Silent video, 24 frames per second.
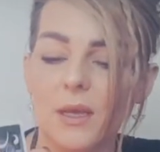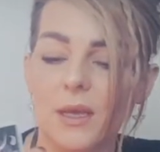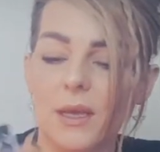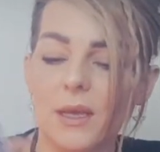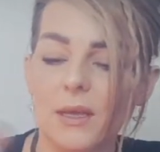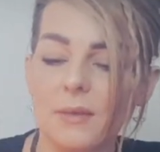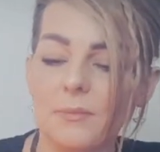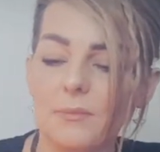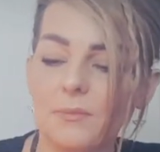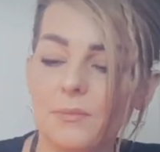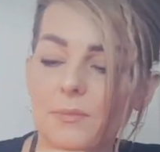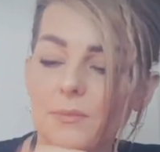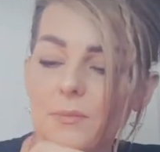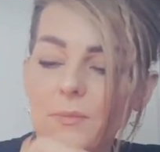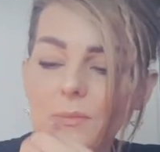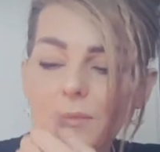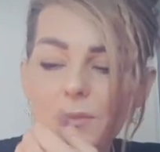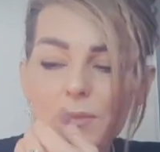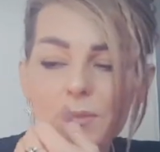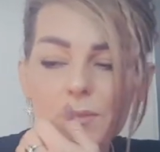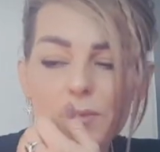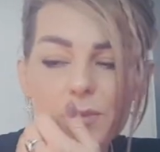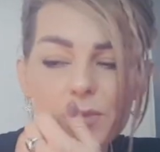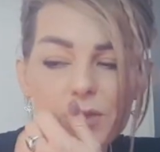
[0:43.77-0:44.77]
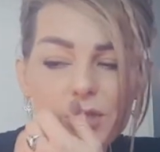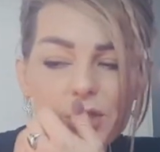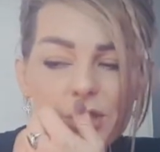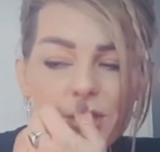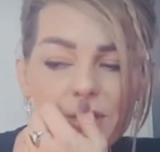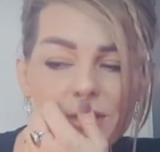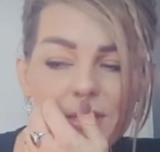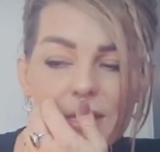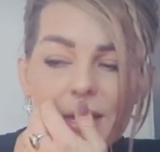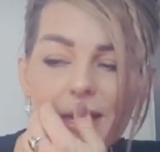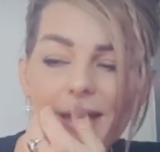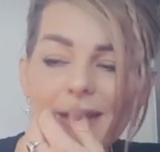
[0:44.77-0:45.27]
Um,
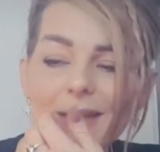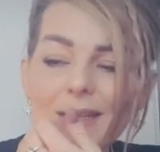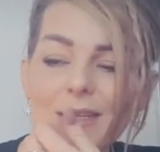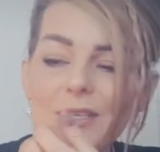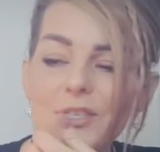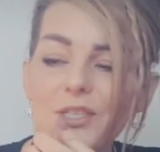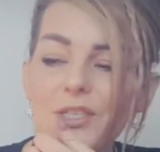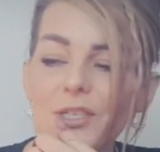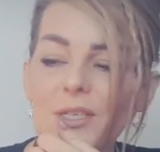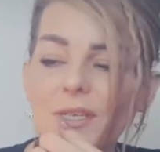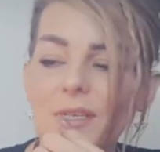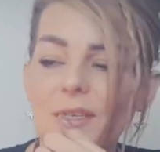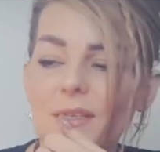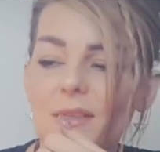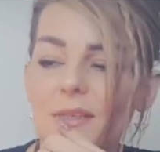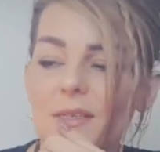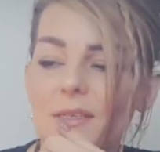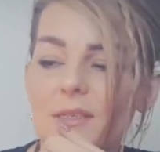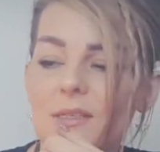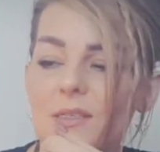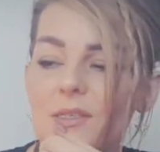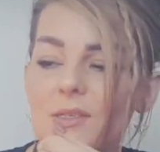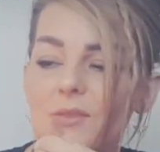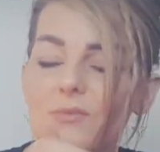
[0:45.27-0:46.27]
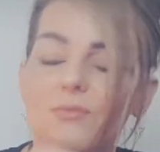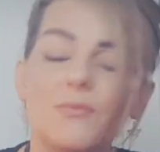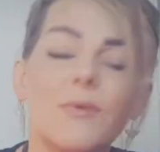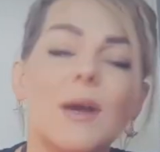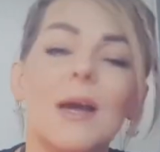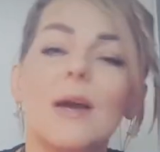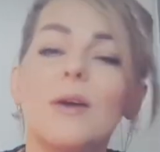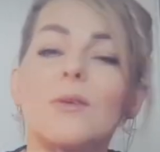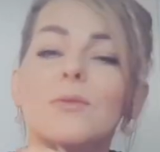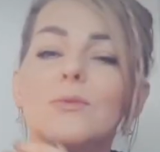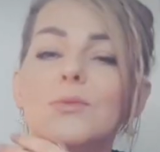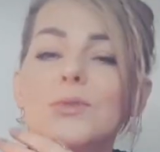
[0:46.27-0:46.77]
she's the energy that
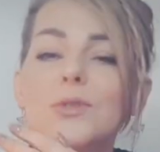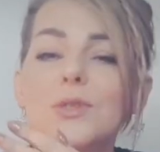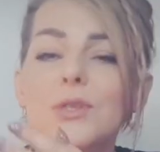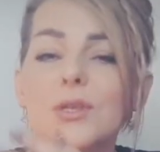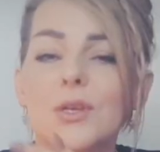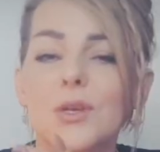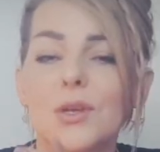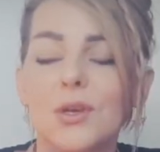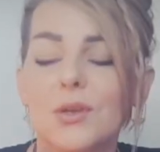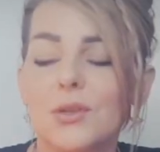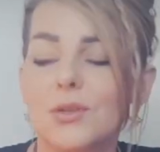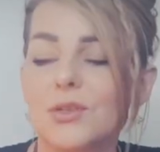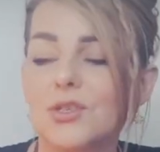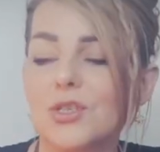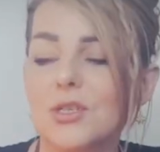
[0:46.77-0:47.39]
surrounds the earth.